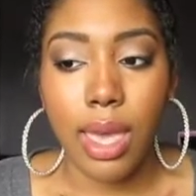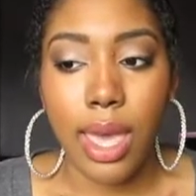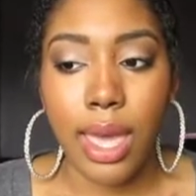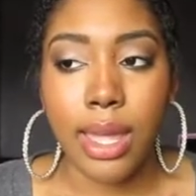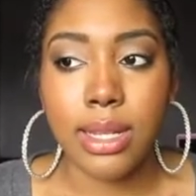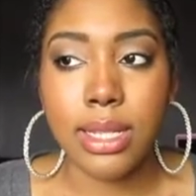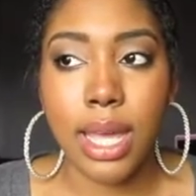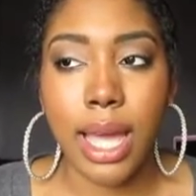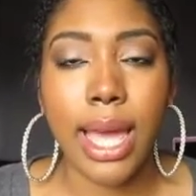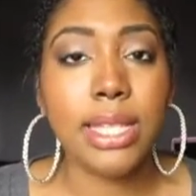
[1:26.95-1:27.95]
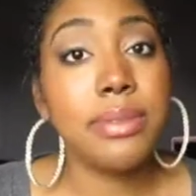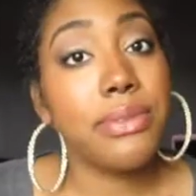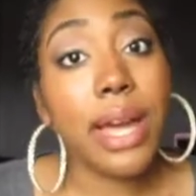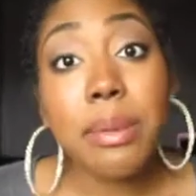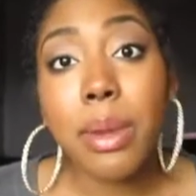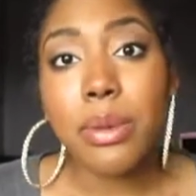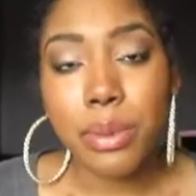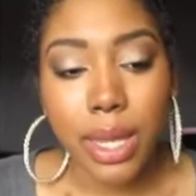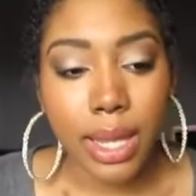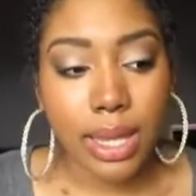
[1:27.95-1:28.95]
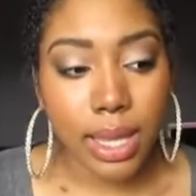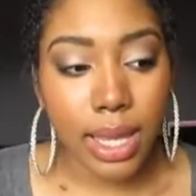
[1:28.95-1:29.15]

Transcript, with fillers: And I had to find my way.